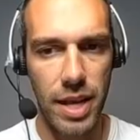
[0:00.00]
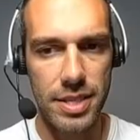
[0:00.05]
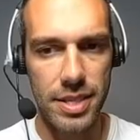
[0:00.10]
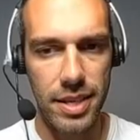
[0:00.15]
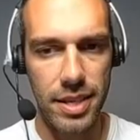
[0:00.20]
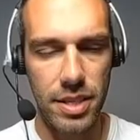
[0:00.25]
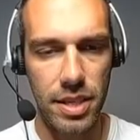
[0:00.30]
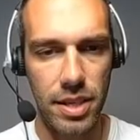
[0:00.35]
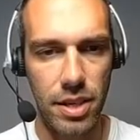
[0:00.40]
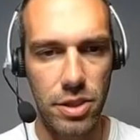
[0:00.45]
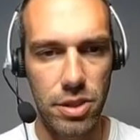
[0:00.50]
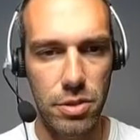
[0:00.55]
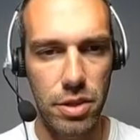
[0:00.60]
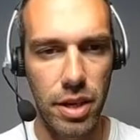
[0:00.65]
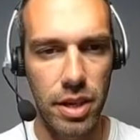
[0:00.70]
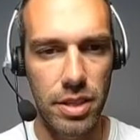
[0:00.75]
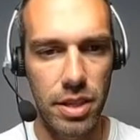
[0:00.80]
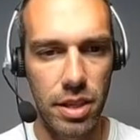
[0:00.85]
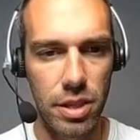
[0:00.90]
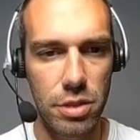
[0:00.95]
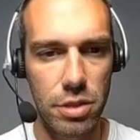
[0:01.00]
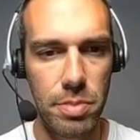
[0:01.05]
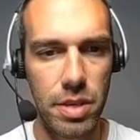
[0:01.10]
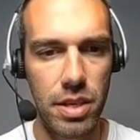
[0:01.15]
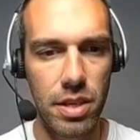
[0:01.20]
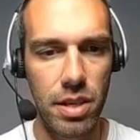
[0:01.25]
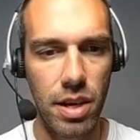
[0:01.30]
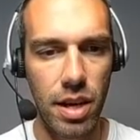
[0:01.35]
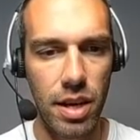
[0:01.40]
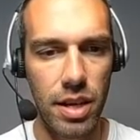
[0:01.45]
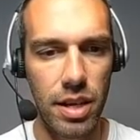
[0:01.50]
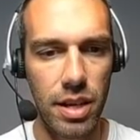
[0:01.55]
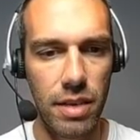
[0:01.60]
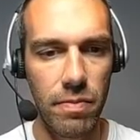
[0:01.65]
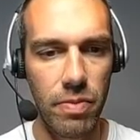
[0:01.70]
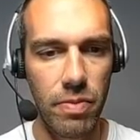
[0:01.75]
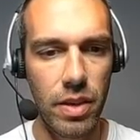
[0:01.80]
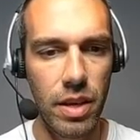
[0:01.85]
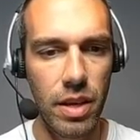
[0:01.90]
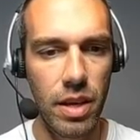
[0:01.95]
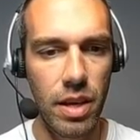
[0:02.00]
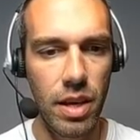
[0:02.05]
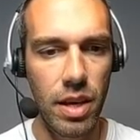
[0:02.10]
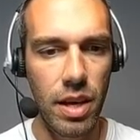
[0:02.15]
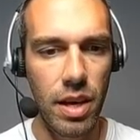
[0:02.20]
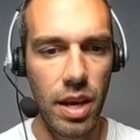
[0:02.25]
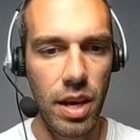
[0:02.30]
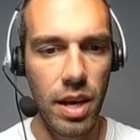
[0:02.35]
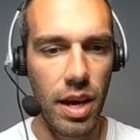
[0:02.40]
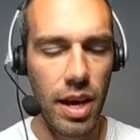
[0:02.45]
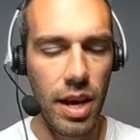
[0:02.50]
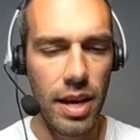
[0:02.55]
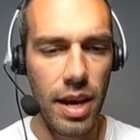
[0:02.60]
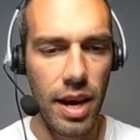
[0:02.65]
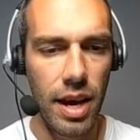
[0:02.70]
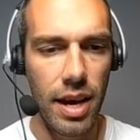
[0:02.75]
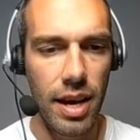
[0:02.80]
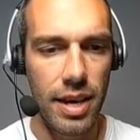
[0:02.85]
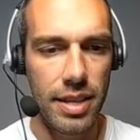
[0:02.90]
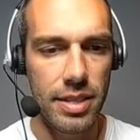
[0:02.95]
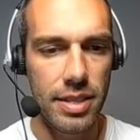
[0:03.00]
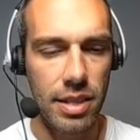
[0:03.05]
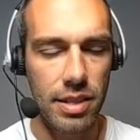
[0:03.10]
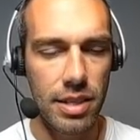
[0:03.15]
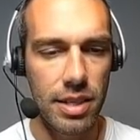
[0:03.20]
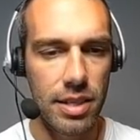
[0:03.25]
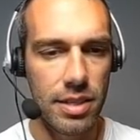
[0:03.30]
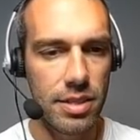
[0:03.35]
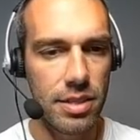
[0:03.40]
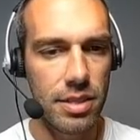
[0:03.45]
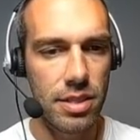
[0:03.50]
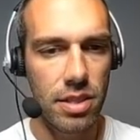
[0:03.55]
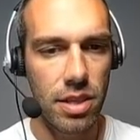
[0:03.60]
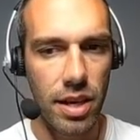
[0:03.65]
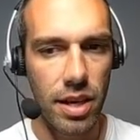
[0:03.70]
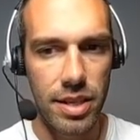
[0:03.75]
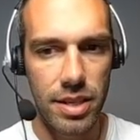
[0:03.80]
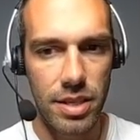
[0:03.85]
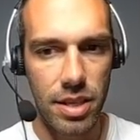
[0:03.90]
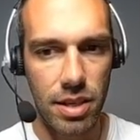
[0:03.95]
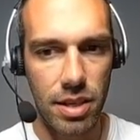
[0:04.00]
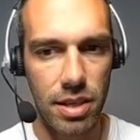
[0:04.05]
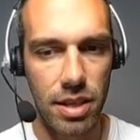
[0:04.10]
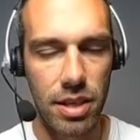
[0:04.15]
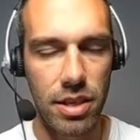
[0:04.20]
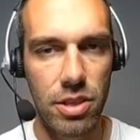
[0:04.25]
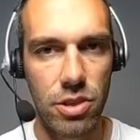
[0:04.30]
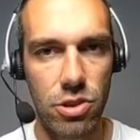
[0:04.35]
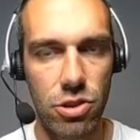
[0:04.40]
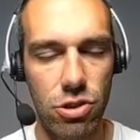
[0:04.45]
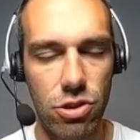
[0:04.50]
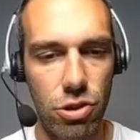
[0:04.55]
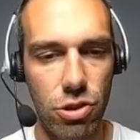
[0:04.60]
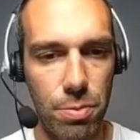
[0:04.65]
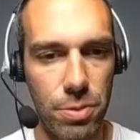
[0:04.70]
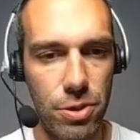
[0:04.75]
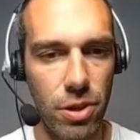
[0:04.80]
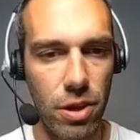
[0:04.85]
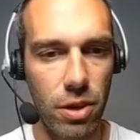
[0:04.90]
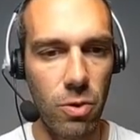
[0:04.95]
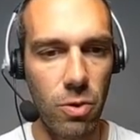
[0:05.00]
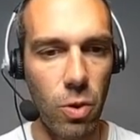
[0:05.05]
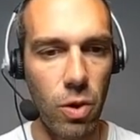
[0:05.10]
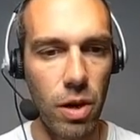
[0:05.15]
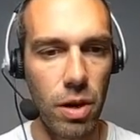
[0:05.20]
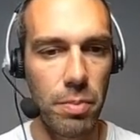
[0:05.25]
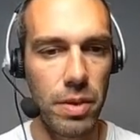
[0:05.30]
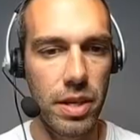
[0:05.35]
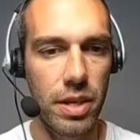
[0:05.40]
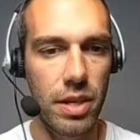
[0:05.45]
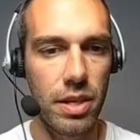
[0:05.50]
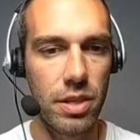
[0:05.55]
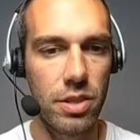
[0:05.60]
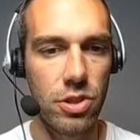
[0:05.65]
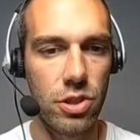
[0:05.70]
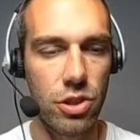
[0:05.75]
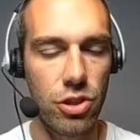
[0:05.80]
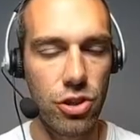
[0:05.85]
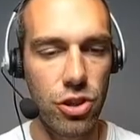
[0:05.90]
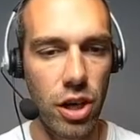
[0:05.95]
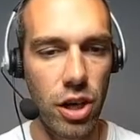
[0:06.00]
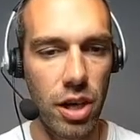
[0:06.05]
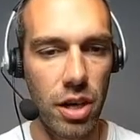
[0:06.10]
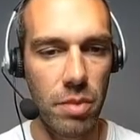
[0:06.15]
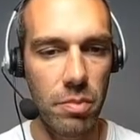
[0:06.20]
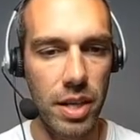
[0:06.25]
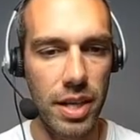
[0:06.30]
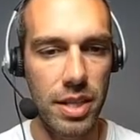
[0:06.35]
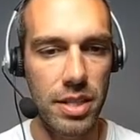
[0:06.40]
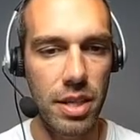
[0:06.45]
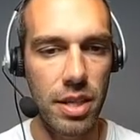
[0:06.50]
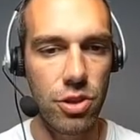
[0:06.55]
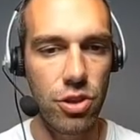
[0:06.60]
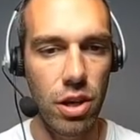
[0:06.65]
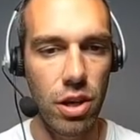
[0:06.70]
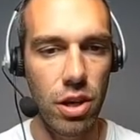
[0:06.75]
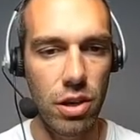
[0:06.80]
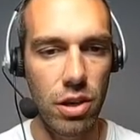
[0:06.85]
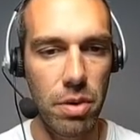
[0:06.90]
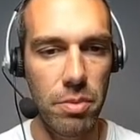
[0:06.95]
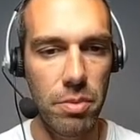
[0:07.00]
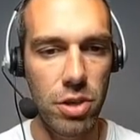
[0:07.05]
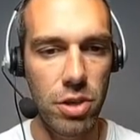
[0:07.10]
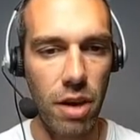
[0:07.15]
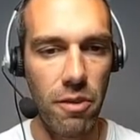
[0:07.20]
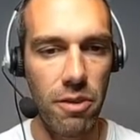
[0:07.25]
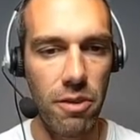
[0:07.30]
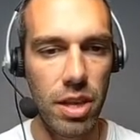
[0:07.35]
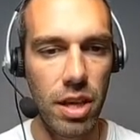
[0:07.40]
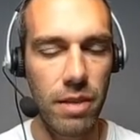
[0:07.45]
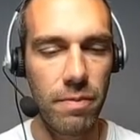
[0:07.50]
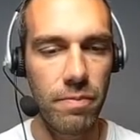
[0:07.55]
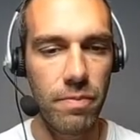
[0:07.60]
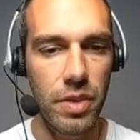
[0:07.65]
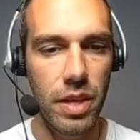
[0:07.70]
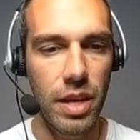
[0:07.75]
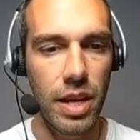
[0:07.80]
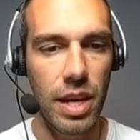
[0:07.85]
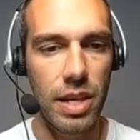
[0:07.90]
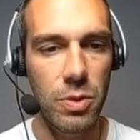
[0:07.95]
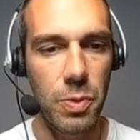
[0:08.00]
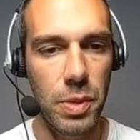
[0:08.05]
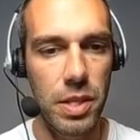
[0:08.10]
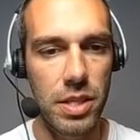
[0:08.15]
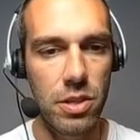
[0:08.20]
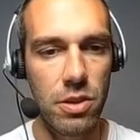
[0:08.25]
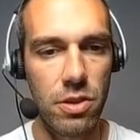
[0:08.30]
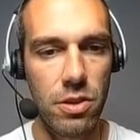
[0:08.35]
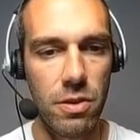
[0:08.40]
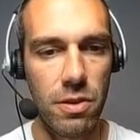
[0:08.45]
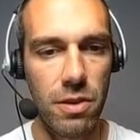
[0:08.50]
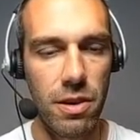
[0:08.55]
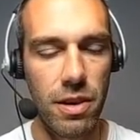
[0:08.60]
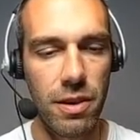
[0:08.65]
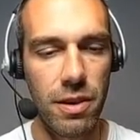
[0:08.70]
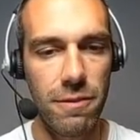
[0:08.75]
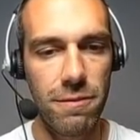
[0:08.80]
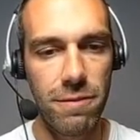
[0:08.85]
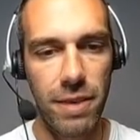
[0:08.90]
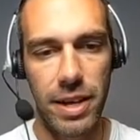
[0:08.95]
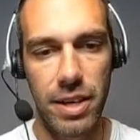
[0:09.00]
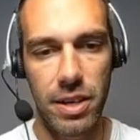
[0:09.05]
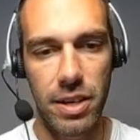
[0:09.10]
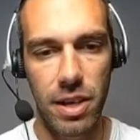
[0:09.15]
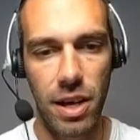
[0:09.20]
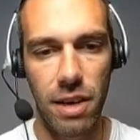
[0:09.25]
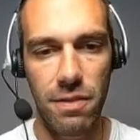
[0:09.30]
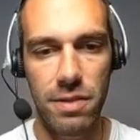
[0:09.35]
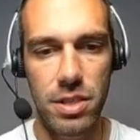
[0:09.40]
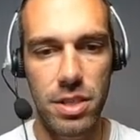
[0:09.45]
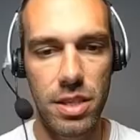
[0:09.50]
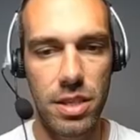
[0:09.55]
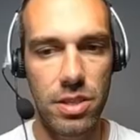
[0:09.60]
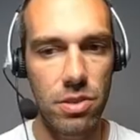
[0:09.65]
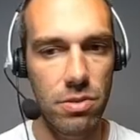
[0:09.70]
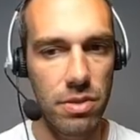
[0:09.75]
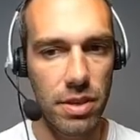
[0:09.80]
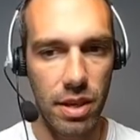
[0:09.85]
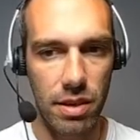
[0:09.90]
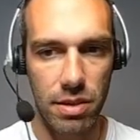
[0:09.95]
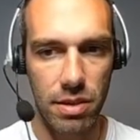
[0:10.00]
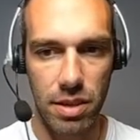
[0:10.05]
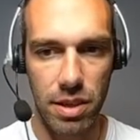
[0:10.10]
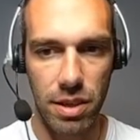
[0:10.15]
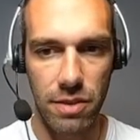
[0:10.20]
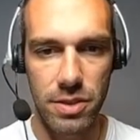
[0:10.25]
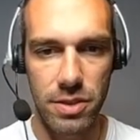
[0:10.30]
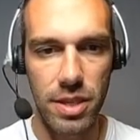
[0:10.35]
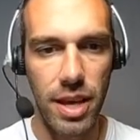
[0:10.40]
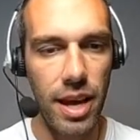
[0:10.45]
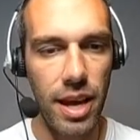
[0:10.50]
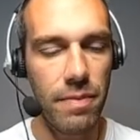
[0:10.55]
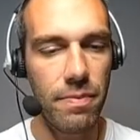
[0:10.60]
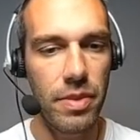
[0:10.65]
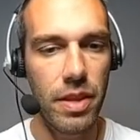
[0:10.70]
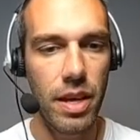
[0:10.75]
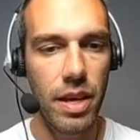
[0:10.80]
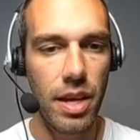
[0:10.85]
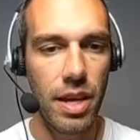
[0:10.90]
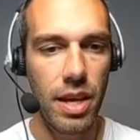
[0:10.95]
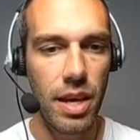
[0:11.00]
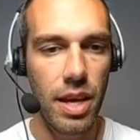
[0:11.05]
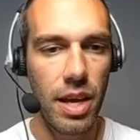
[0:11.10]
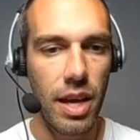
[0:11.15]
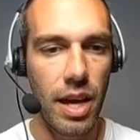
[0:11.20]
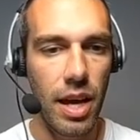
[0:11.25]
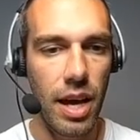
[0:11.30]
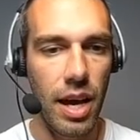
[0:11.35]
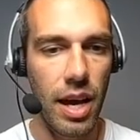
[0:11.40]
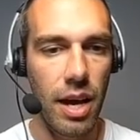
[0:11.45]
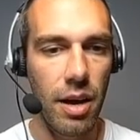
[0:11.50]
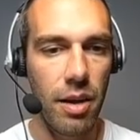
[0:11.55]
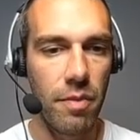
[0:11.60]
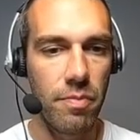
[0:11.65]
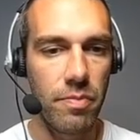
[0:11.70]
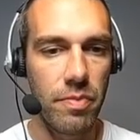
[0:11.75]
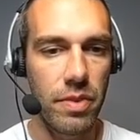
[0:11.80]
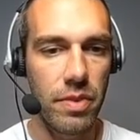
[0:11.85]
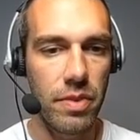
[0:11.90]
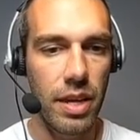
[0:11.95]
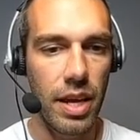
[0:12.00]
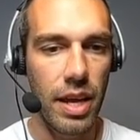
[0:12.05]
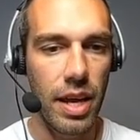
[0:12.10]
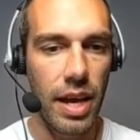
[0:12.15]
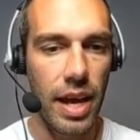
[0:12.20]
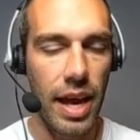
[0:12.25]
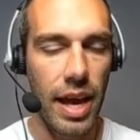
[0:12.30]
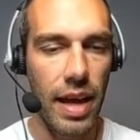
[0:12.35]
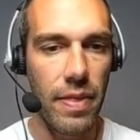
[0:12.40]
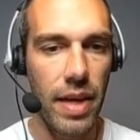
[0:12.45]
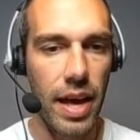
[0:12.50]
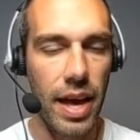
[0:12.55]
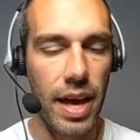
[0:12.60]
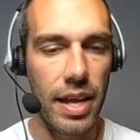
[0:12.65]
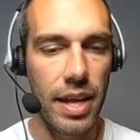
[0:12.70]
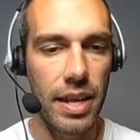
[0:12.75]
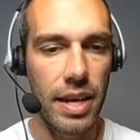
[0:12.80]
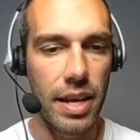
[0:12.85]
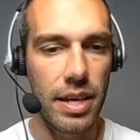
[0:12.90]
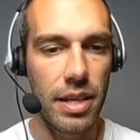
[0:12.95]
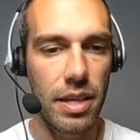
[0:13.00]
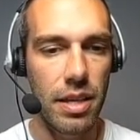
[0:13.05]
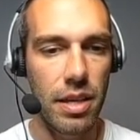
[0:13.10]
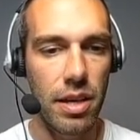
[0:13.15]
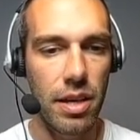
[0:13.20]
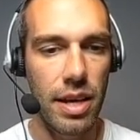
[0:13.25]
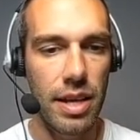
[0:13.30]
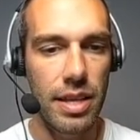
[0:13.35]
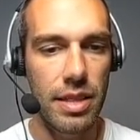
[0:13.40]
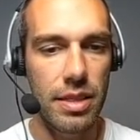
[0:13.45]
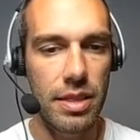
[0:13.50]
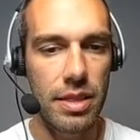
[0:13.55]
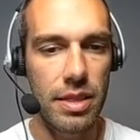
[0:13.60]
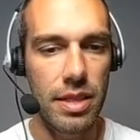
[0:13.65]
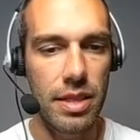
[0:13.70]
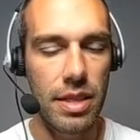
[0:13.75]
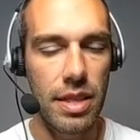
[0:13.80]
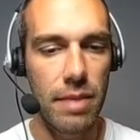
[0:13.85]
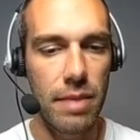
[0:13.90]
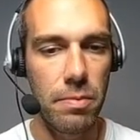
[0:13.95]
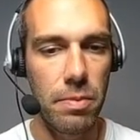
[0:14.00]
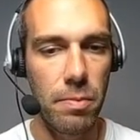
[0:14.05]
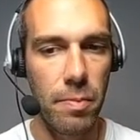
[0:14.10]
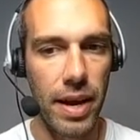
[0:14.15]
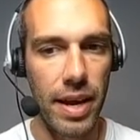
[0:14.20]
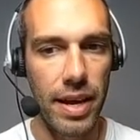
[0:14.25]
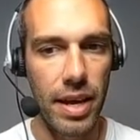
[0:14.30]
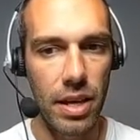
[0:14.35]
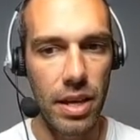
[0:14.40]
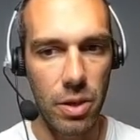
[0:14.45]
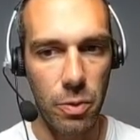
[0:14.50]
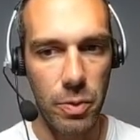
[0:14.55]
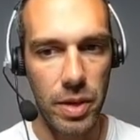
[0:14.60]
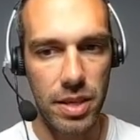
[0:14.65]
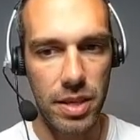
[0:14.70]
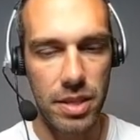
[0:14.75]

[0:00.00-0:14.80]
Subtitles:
well, as I said yesterday, Diggersby, Cottony, Ducklet. Cottony, Ducklet, super strong core because your Charm, like I said, chunks pretty much everything. It's weak to fire, obviously, so Ducklet covers that. And then my